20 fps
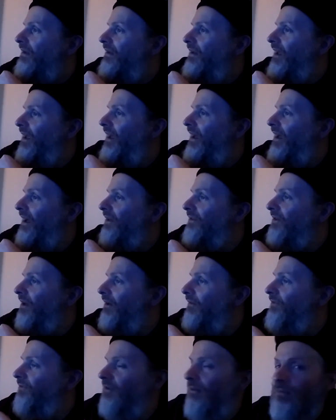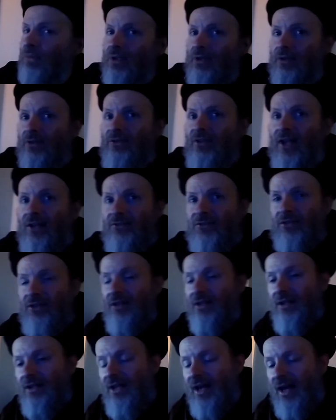and of similar
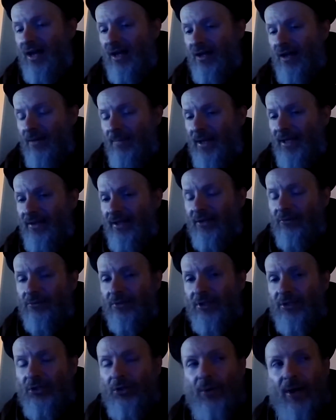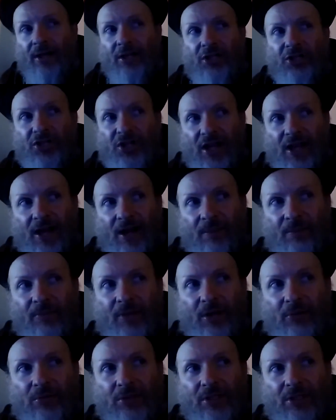intensity. Yeah, a band that really knew how to jam,
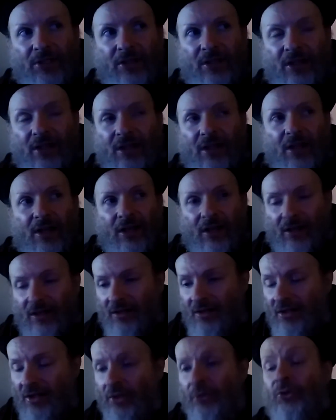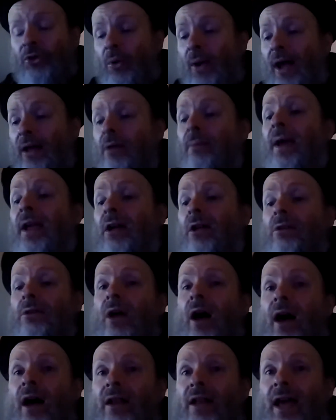that really knew how to make a
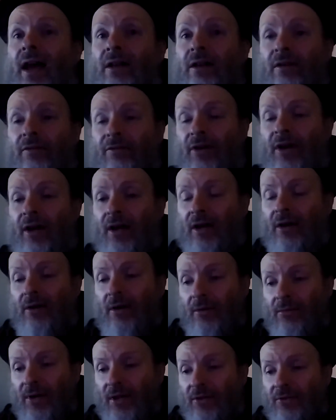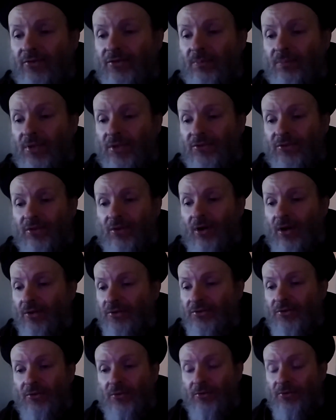lot out of a rather simplistic
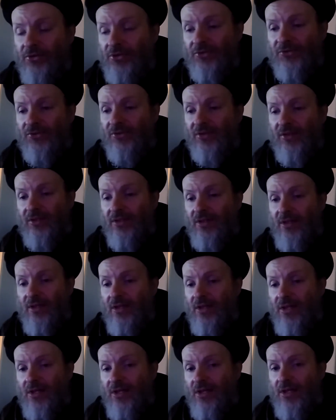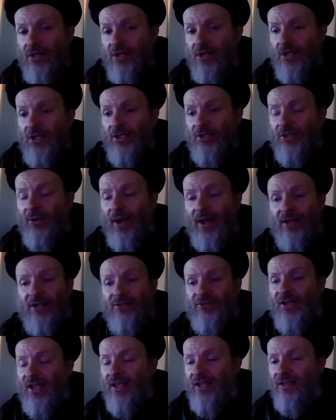arsenal. Just knew how to
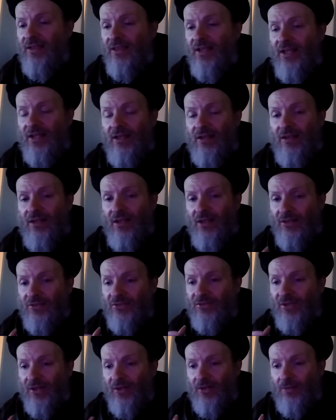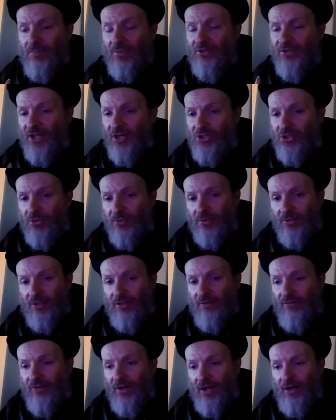take the sonic potential
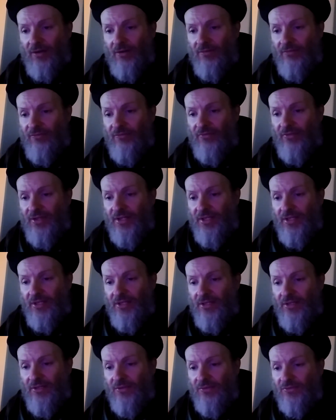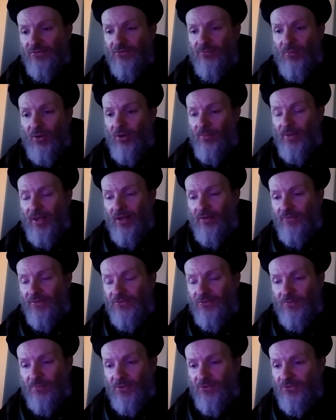of the small amount of
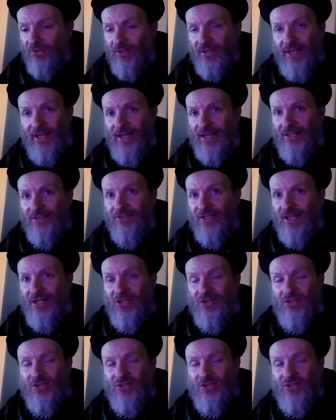instruments on hand and